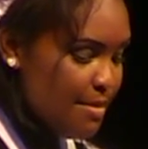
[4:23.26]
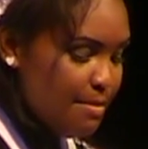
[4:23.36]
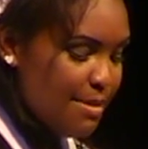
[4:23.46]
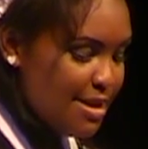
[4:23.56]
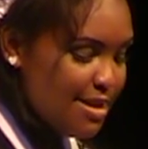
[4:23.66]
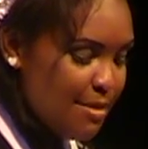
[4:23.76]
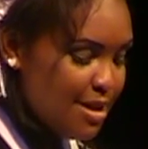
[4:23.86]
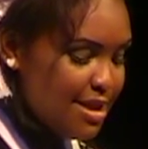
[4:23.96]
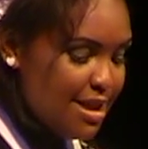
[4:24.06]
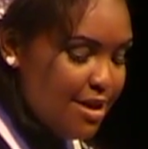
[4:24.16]
Mrs.
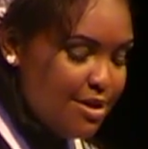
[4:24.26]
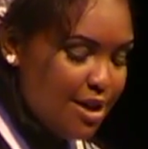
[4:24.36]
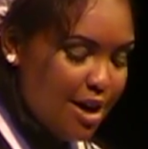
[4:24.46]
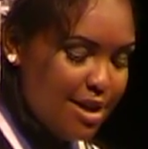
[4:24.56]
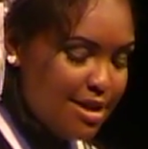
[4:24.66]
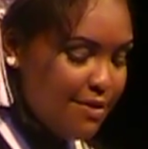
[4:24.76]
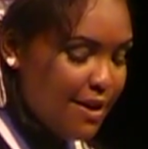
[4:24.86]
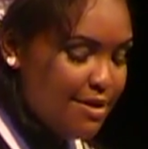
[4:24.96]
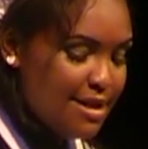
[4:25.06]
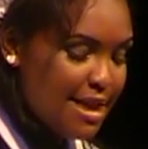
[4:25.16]
Montiel taught us the
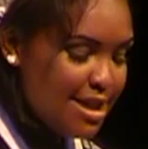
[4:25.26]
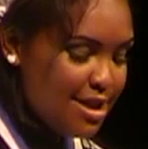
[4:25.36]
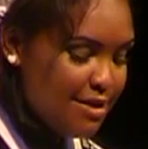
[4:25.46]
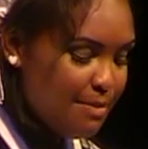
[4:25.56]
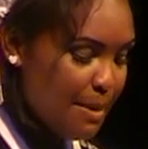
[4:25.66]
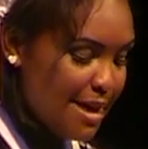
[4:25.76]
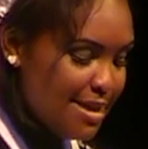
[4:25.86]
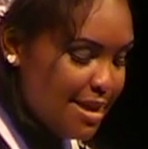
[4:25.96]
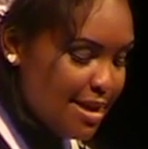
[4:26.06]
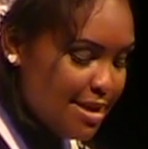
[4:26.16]
foundation of
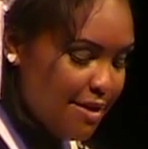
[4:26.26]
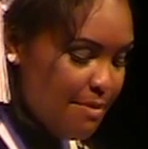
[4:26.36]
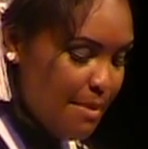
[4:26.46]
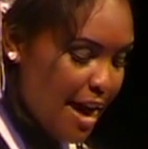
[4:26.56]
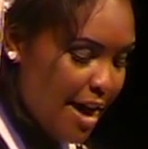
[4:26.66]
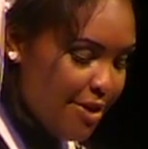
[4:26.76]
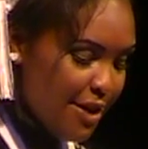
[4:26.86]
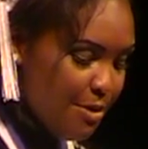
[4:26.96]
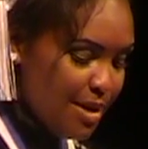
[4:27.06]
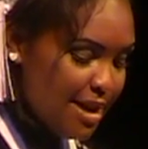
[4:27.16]
basics of math
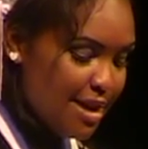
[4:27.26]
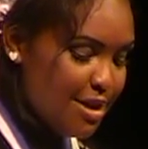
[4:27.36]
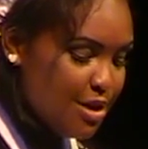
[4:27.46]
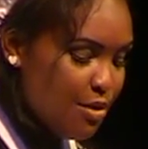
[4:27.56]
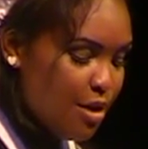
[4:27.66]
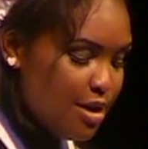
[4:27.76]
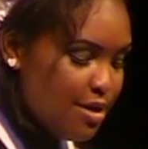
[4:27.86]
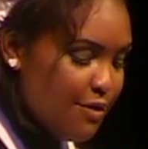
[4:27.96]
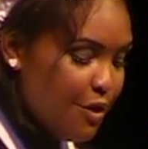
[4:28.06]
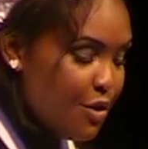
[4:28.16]
that we needed to go on
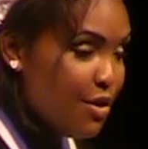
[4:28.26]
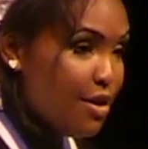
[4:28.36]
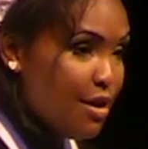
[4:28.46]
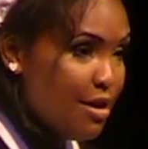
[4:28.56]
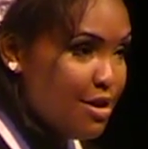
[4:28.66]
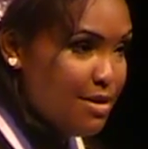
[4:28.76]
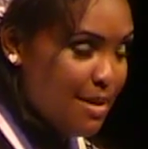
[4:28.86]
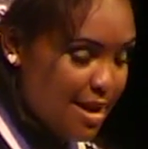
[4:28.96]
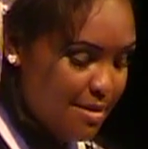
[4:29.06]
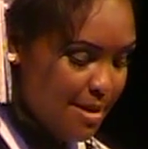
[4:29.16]
to further our knowledge in
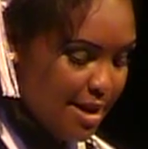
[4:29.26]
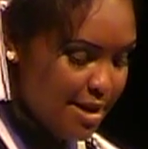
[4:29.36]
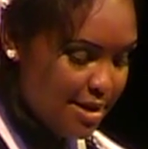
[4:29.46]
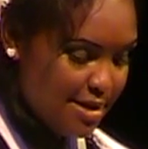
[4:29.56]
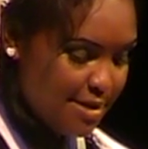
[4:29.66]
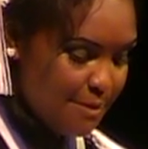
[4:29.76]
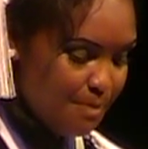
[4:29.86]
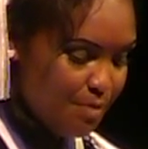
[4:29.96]
mathematics.